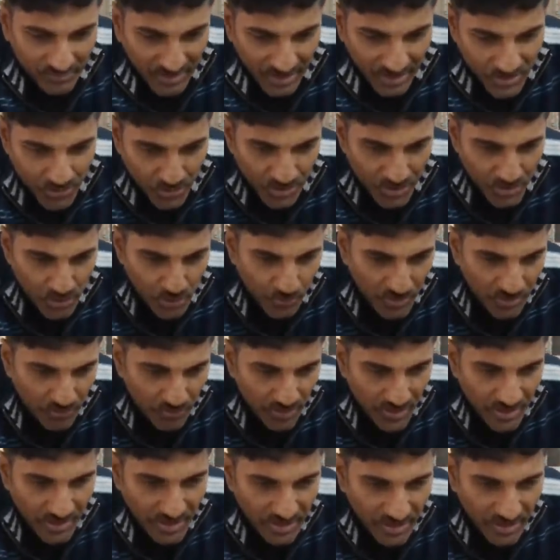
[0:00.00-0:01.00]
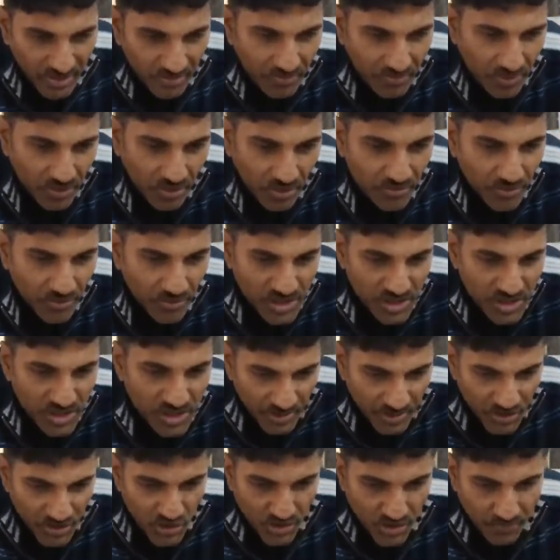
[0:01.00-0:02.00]
So you need to be very careful of your
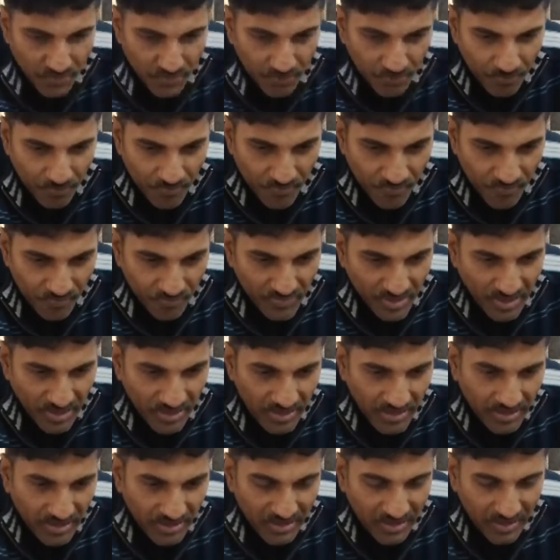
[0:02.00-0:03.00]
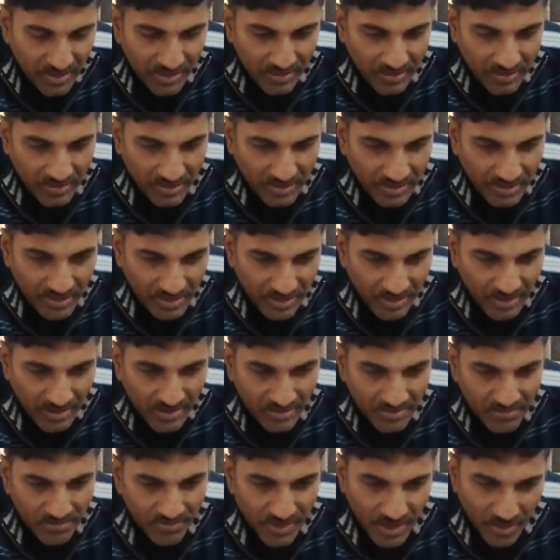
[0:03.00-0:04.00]
speech,
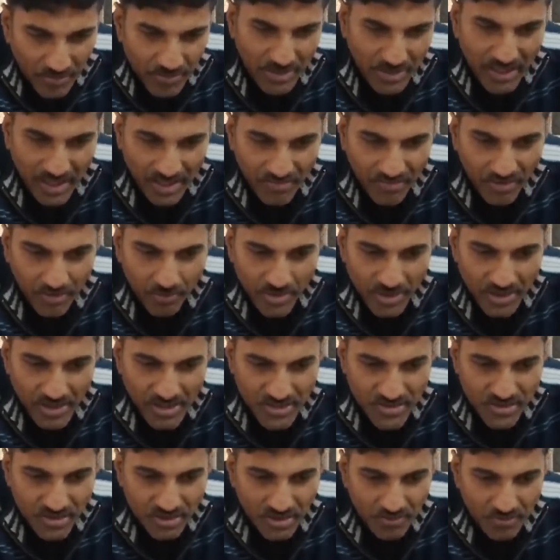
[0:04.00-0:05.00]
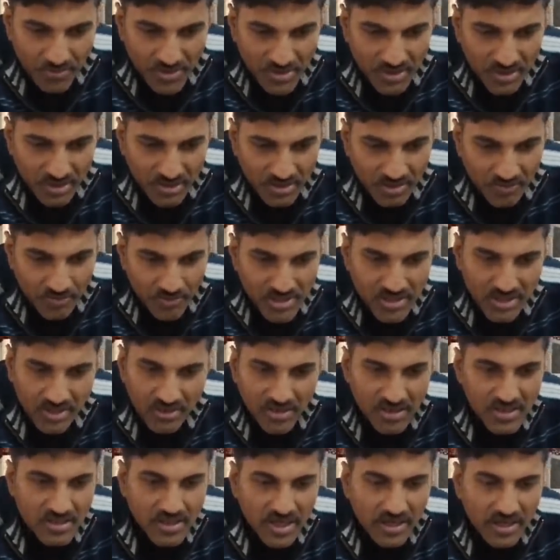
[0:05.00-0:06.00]
and family life will be disturbed. Certain
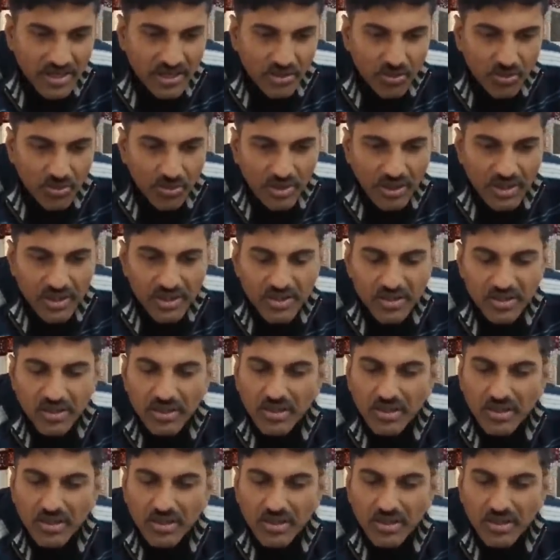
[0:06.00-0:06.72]
misunderstanding could lead